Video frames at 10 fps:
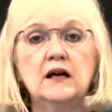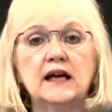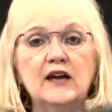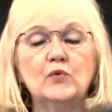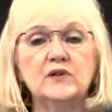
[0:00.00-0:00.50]

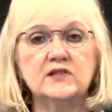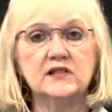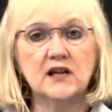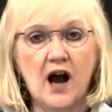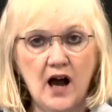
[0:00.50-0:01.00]
It was
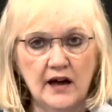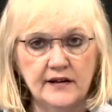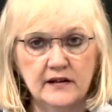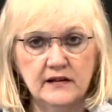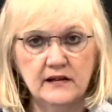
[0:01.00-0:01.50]

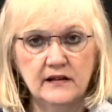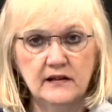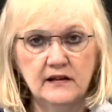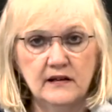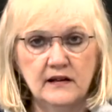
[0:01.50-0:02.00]
God.
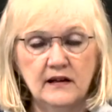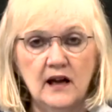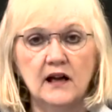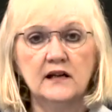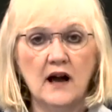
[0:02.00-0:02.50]

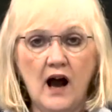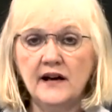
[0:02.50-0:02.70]
God